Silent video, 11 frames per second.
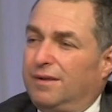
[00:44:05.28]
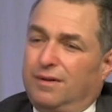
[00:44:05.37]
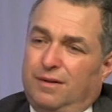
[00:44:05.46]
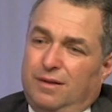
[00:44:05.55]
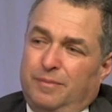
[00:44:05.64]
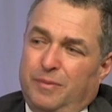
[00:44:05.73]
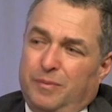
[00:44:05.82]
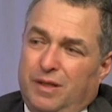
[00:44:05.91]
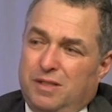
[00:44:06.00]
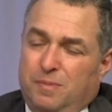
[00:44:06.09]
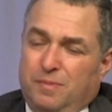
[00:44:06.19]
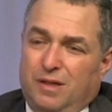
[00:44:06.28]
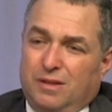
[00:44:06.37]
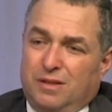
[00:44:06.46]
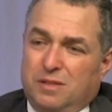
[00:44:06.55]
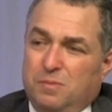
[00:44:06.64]
And when I
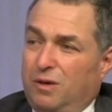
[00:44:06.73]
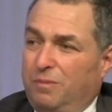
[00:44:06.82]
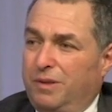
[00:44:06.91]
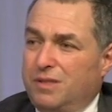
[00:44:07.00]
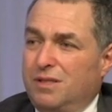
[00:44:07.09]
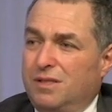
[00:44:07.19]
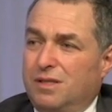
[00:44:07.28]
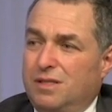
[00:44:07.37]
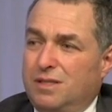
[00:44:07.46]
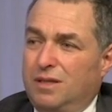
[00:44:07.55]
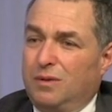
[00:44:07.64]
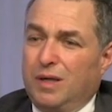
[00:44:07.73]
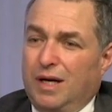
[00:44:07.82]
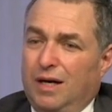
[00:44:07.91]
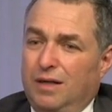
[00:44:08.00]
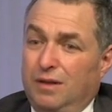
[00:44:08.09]
talked to small business, I said,
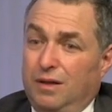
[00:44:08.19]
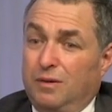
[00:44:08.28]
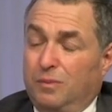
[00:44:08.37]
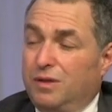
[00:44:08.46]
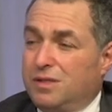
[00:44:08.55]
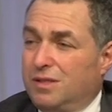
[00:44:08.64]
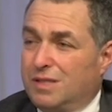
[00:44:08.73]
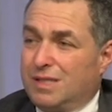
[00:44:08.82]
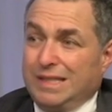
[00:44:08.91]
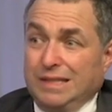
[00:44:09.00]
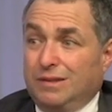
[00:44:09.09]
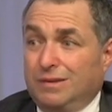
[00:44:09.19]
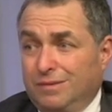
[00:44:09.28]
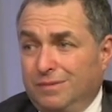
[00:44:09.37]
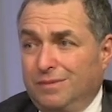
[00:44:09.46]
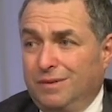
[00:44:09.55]
okay, and the ones that said,
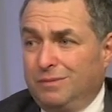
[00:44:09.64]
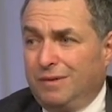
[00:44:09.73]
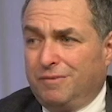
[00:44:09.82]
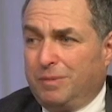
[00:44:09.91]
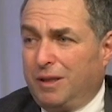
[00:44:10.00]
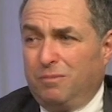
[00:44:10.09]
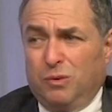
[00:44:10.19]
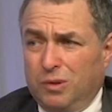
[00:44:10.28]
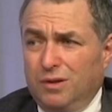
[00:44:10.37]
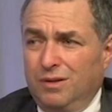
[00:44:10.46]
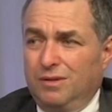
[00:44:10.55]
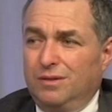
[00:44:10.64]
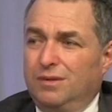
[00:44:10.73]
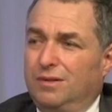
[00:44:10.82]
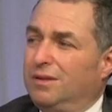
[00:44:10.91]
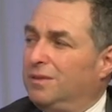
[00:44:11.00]
we have to pay more
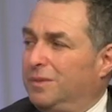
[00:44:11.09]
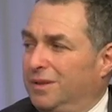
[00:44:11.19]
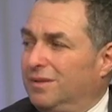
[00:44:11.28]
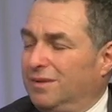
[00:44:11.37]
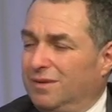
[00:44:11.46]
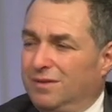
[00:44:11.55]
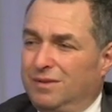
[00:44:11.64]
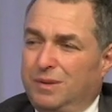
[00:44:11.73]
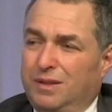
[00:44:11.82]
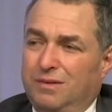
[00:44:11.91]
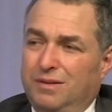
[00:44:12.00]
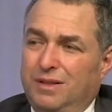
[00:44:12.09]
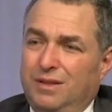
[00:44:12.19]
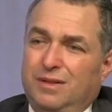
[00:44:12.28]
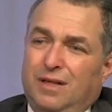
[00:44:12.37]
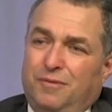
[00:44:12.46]
than we
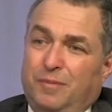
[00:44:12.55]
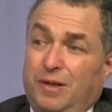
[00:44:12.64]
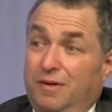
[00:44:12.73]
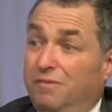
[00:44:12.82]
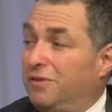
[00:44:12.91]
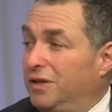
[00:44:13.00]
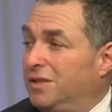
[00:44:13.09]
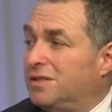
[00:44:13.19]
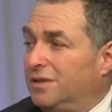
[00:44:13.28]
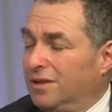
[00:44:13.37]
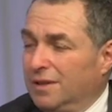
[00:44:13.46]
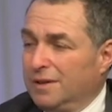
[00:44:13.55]
currently have to pay in fees and